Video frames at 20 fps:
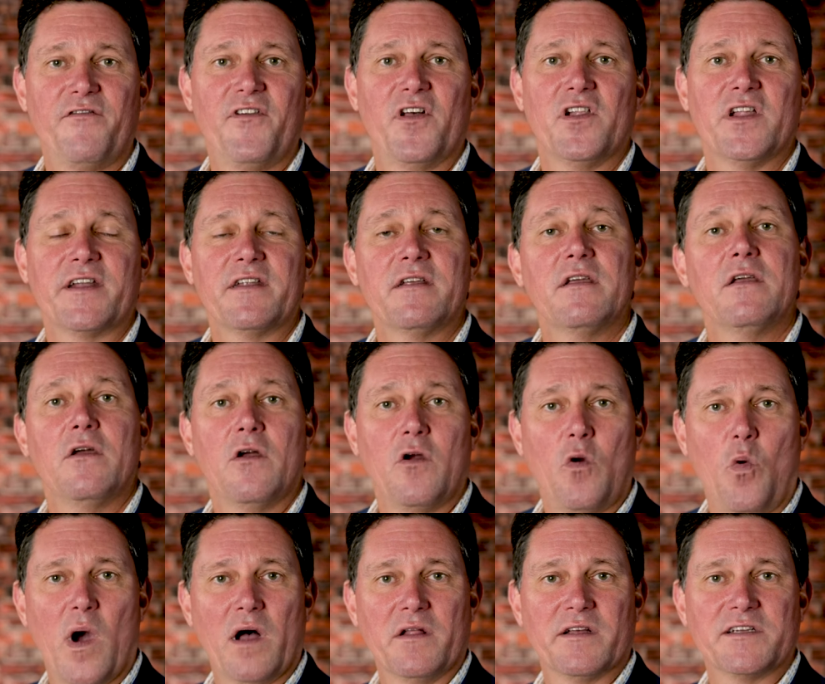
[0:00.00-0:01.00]
fill it
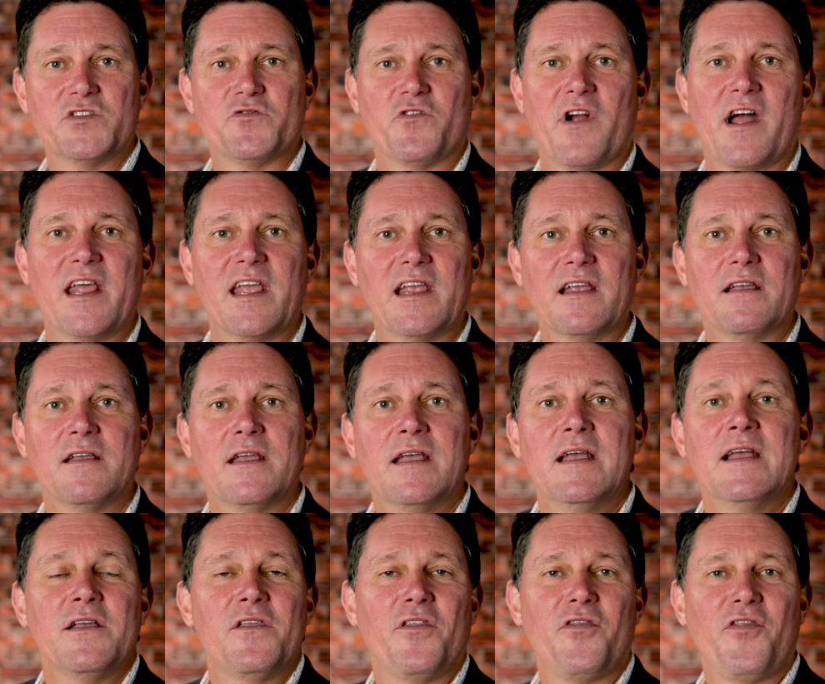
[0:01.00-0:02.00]
while it's running.
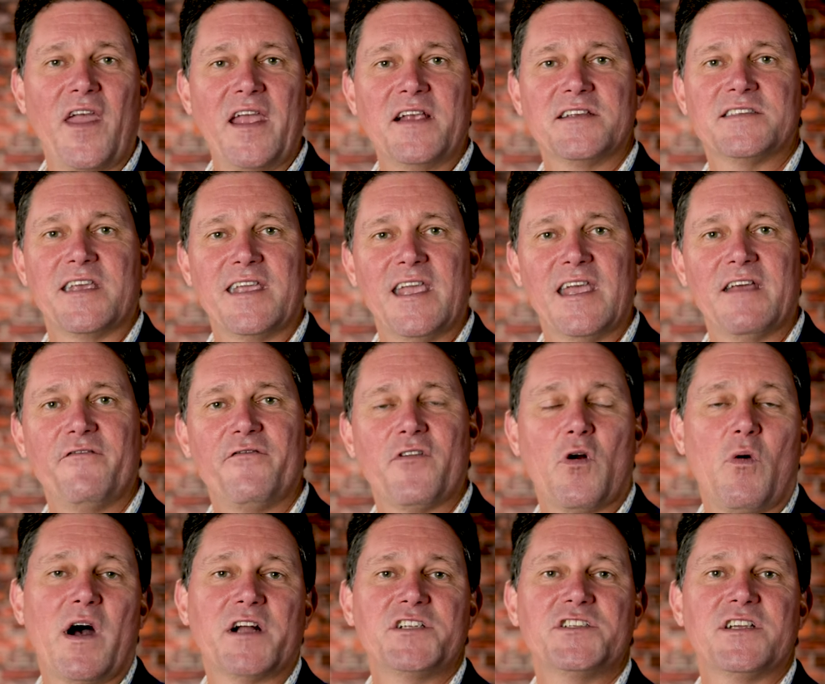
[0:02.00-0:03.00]
Thanks again for
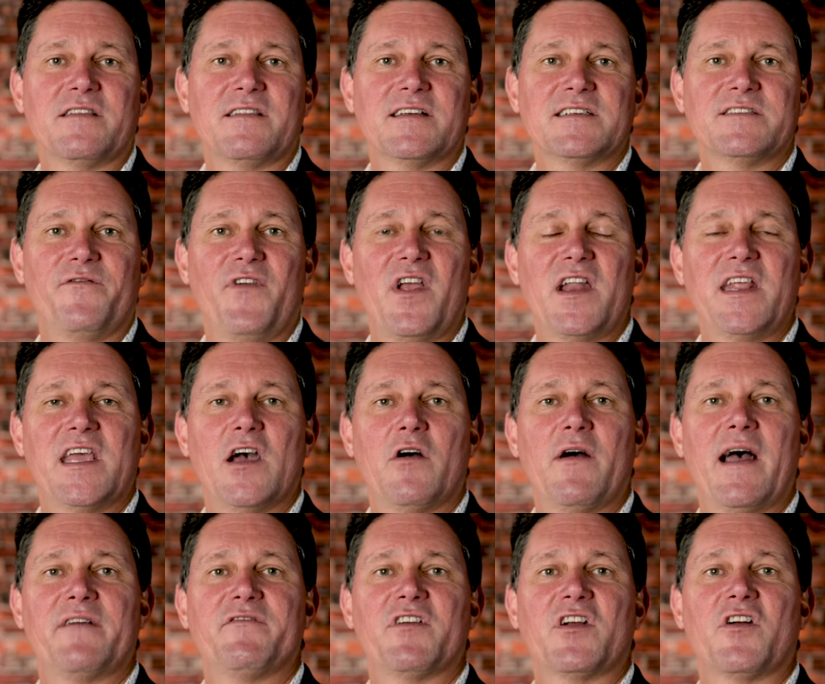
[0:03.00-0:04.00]
watching this video.
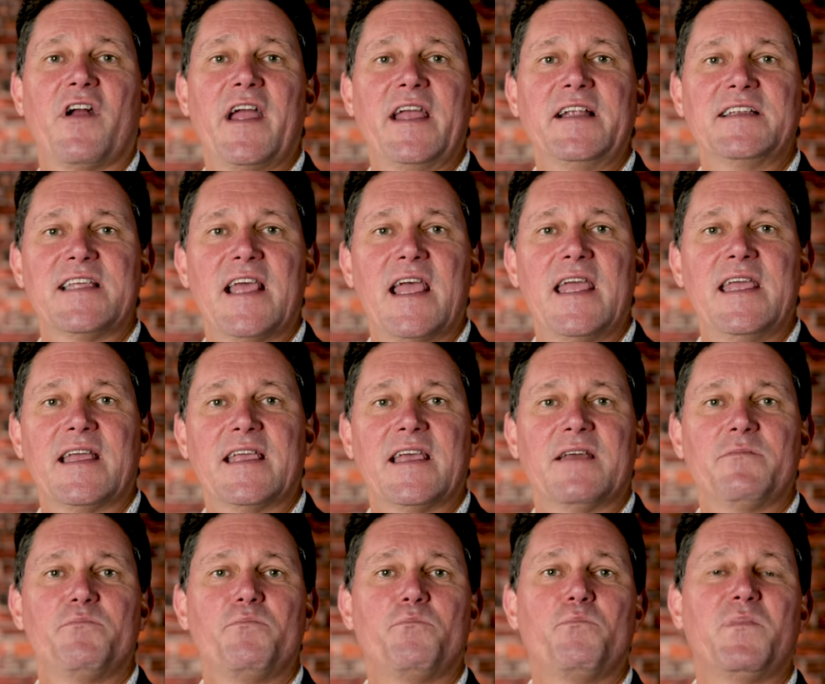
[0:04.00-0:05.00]
Have a great day.
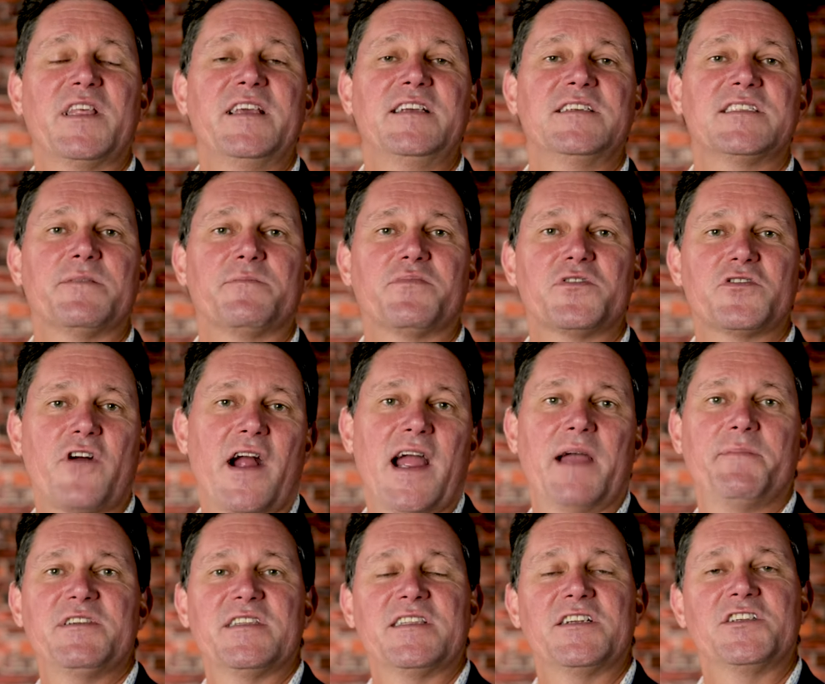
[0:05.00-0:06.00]
Again, please
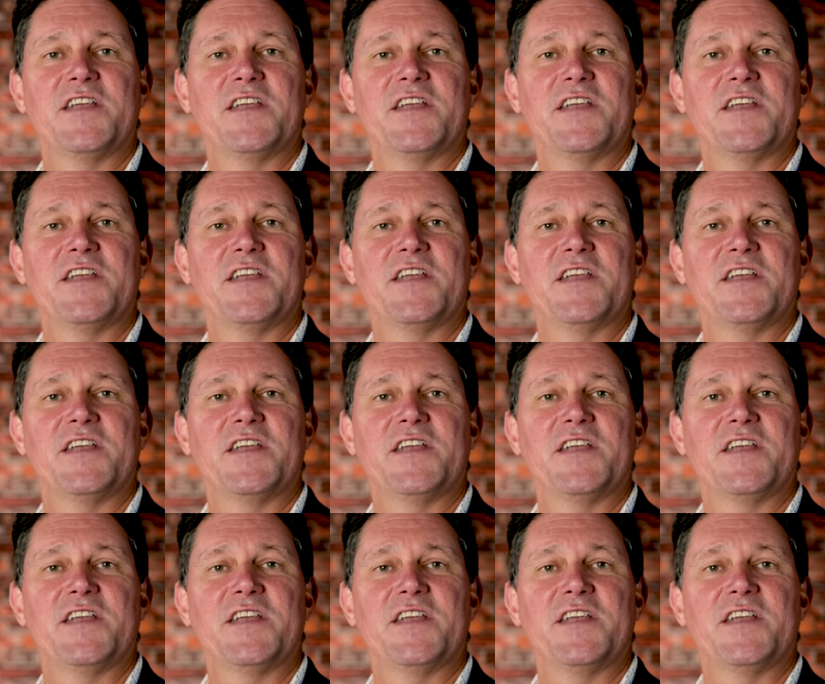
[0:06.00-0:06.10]
subscribe to the